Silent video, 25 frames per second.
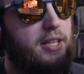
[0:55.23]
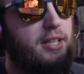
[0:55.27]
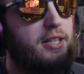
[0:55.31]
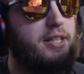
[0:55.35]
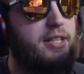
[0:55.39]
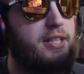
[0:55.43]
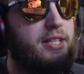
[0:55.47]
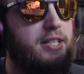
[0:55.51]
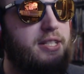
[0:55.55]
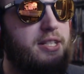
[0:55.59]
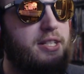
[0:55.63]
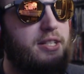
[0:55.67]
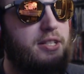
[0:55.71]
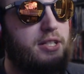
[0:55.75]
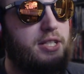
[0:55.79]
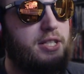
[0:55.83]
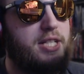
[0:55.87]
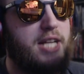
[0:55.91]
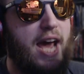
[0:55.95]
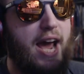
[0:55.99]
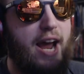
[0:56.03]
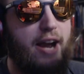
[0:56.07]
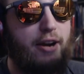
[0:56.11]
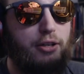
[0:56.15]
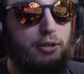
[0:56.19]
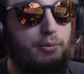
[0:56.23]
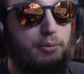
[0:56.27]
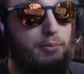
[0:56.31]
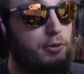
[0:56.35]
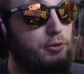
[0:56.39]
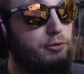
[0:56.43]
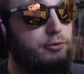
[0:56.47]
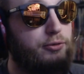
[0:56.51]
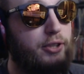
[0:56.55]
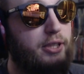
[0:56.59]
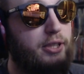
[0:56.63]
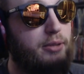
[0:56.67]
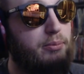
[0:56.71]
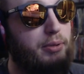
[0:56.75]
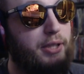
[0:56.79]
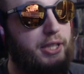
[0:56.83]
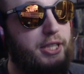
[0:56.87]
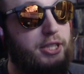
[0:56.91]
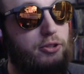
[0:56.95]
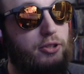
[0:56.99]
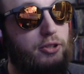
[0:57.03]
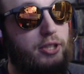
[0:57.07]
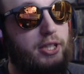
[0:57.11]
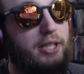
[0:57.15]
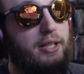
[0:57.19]
This is a terrible free-to-play
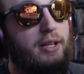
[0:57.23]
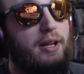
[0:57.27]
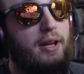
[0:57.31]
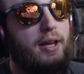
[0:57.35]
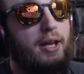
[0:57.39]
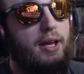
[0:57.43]
unit.